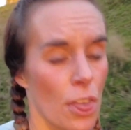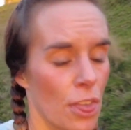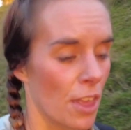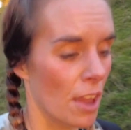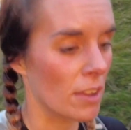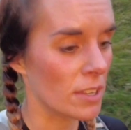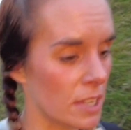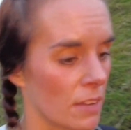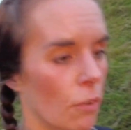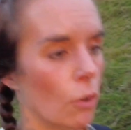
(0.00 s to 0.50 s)

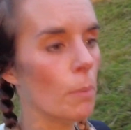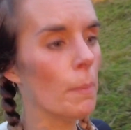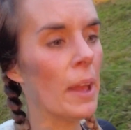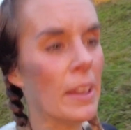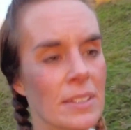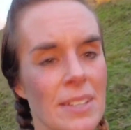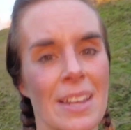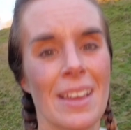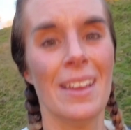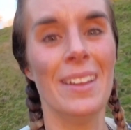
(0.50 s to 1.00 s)
34
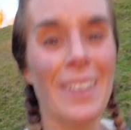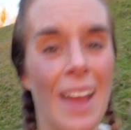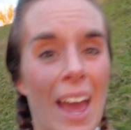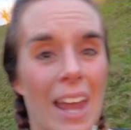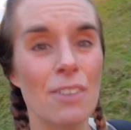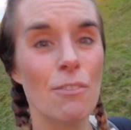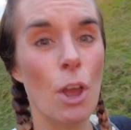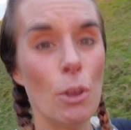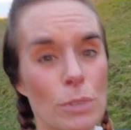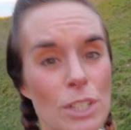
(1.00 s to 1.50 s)
miles in,
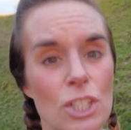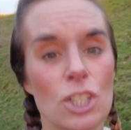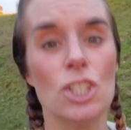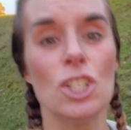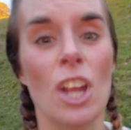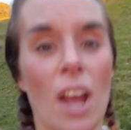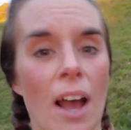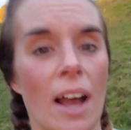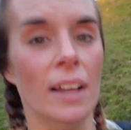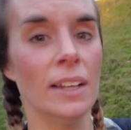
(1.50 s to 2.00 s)
and I've only
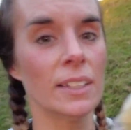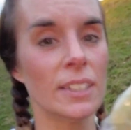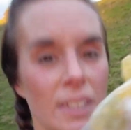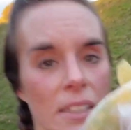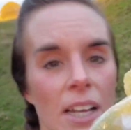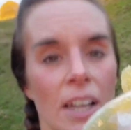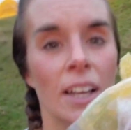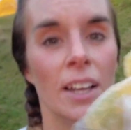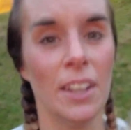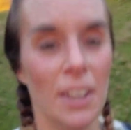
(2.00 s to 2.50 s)

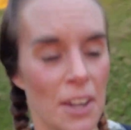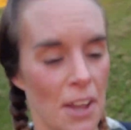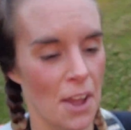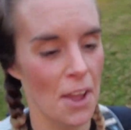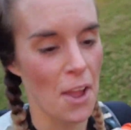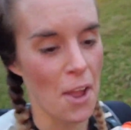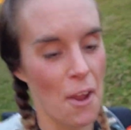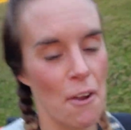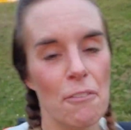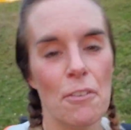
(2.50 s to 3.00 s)
just
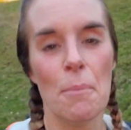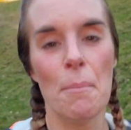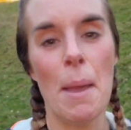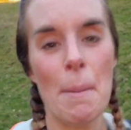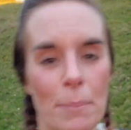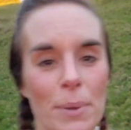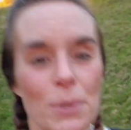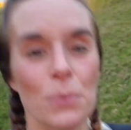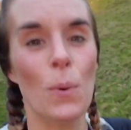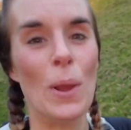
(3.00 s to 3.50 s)

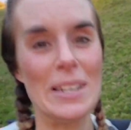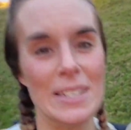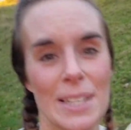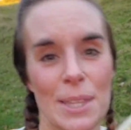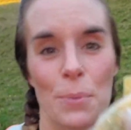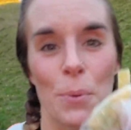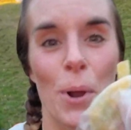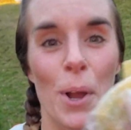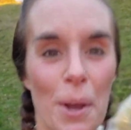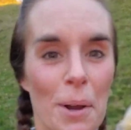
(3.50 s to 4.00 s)
remembered Wendy
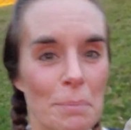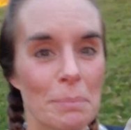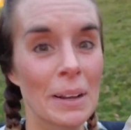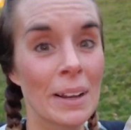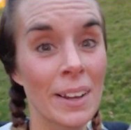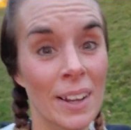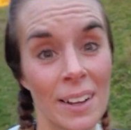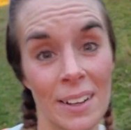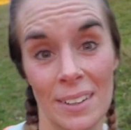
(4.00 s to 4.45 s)
the Worm.